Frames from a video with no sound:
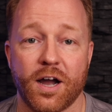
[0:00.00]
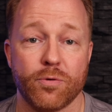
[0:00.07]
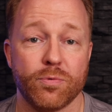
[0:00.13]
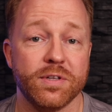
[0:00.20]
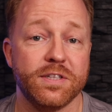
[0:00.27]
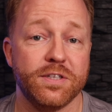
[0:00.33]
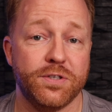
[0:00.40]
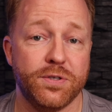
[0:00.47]
I
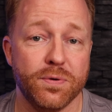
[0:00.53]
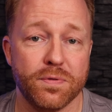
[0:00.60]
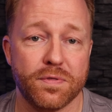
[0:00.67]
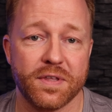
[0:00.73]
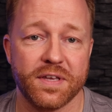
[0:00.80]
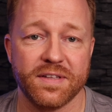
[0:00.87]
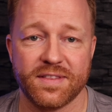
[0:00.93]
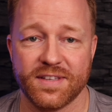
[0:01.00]
really do
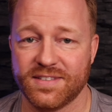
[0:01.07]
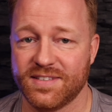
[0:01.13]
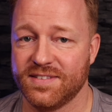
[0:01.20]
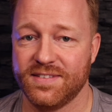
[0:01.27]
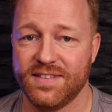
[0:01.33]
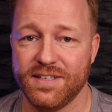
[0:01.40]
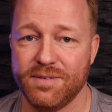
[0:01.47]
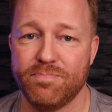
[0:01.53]
think this
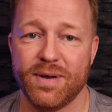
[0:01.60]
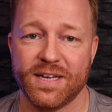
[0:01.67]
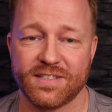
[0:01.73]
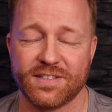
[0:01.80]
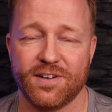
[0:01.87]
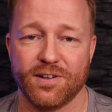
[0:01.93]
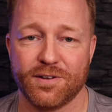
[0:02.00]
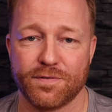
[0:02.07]
is the
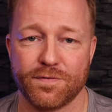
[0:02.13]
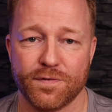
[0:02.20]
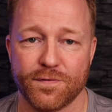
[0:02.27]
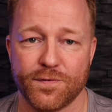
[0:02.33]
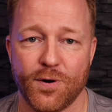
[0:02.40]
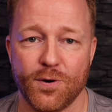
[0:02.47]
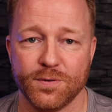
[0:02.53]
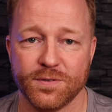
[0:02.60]
best color for
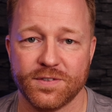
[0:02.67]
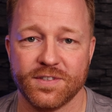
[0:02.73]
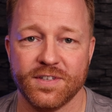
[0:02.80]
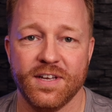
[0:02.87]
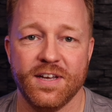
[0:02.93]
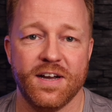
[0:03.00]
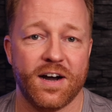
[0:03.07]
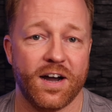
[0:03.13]
phones.
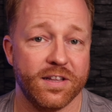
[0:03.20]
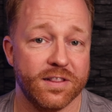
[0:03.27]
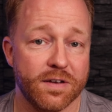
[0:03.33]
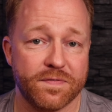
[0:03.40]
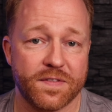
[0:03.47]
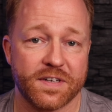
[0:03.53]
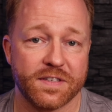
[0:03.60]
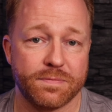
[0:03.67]
I
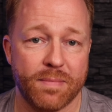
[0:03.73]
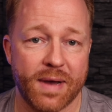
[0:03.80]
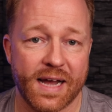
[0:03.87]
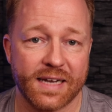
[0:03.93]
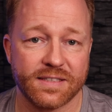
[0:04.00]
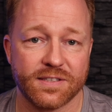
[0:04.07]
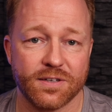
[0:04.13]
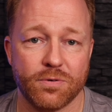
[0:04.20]
love that it's
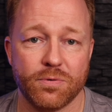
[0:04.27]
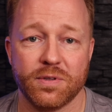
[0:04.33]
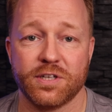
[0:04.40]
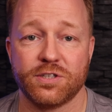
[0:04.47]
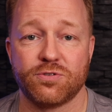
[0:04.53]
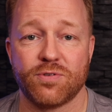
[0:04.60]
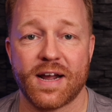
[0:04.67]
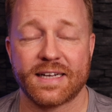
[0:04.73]
matte so it will
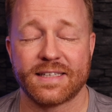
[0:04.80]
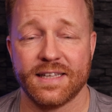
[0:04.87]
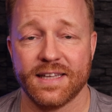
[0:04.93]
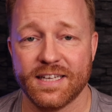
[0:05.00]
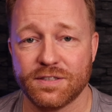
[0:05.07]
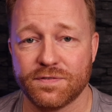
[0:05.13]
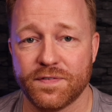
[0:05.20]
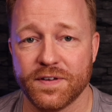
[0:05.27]
attract
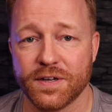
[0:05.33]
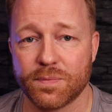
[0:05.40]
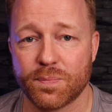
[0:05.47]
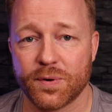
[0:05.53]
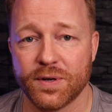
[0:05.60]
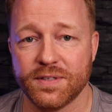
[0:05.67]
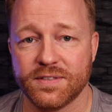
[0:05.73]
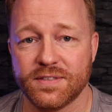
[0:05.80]
less
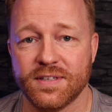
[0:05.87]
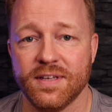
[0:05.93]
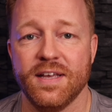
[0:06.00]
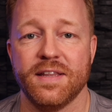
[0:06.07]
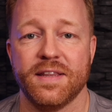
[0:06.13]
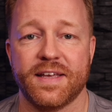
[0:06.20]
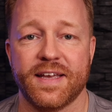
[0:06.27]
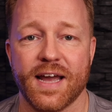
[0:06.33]
fingerprints.
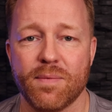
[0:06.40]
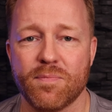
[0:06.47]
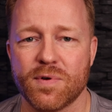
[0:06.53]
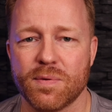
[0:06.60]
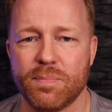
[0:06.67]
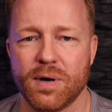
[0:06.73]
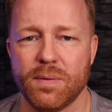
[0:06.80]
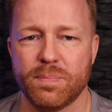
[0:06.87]
The
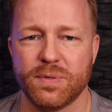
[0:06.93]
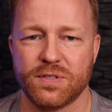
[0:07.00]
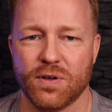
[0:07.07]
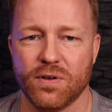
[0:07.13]
camera bump is